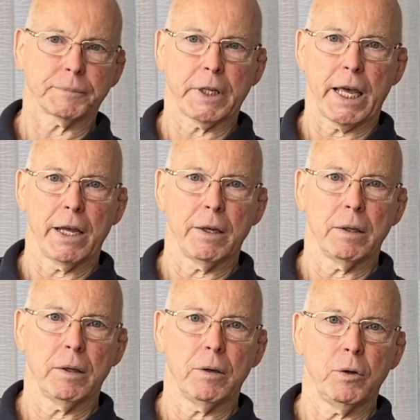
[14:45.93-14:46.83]

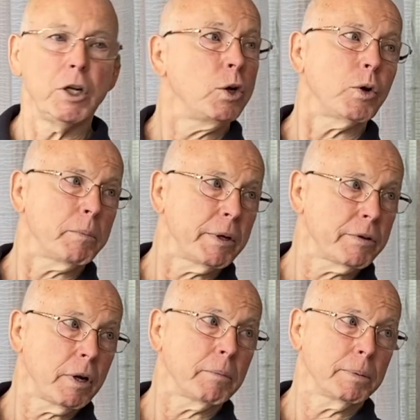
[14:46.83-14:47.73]
And you didn't go to the bus
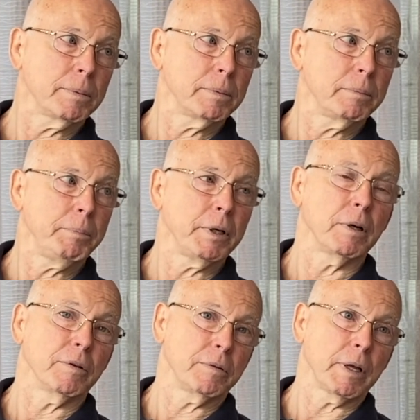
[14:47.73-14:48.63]
stop
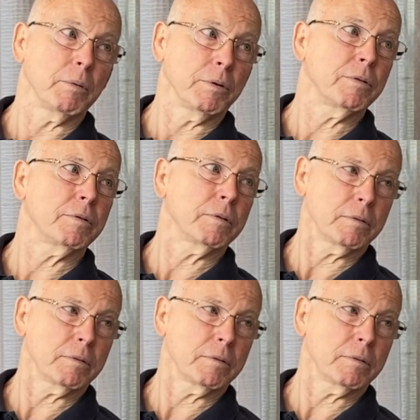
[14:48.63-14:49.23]
because that was